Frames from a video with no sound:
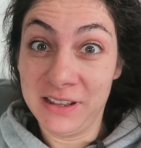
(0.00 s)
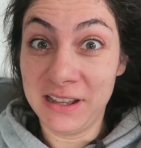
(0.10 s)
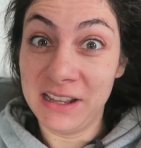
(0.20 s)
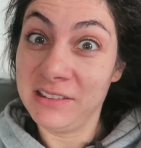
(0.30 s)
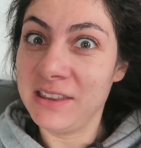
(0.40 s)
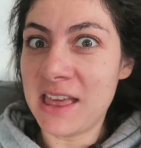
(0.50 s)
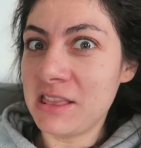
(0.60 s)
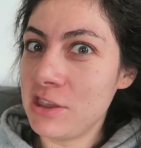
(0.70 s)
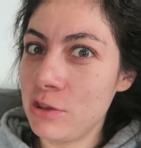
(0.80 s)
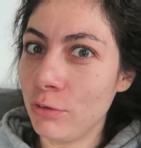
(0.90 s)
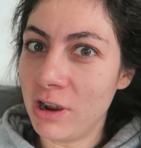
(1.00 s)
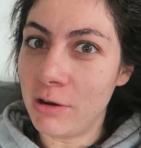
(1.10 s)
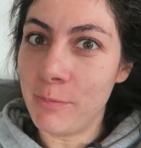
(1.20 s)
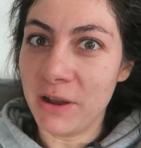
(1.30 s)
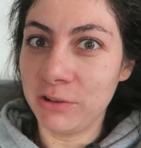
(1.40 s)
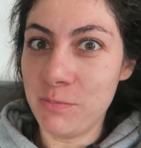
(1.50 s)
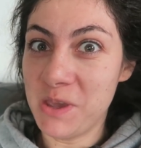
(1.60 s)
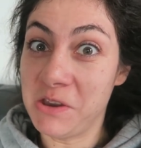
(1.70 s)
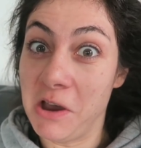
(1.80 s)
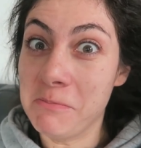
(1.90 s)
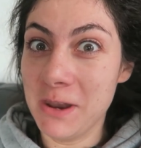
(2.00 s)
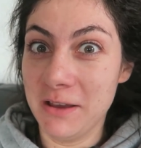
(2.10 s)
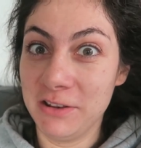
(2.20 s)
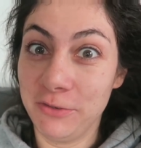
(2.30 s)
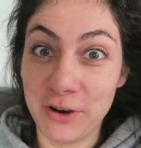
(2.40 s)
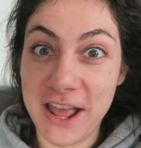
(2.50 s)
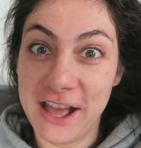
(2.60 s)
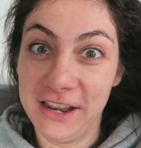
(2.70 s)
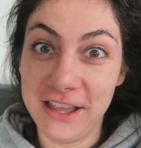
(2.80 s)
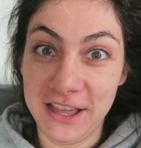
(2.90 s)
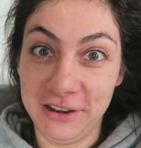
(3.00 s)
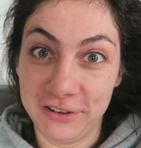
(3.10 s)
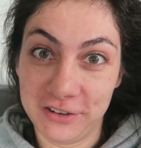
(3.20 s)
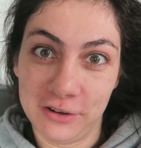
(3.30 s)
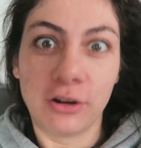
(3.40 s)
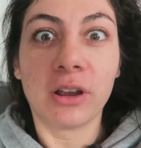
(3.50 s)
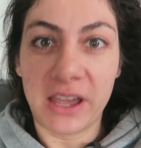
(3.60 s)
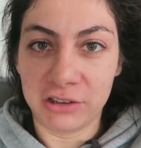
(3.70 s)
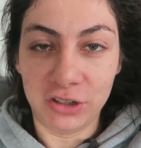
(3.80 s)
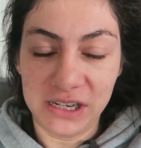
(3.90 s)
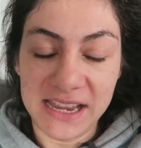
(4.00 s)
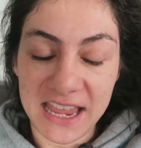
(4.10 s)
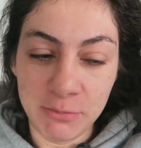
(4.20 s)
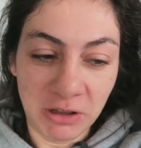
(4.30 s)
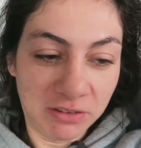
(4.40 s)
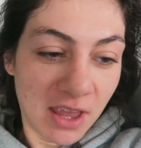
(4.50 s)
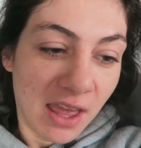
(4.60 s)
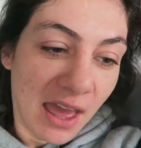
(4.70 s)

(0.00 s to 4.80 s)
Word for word: is that you are about to become lunch for the alligators or actually caimans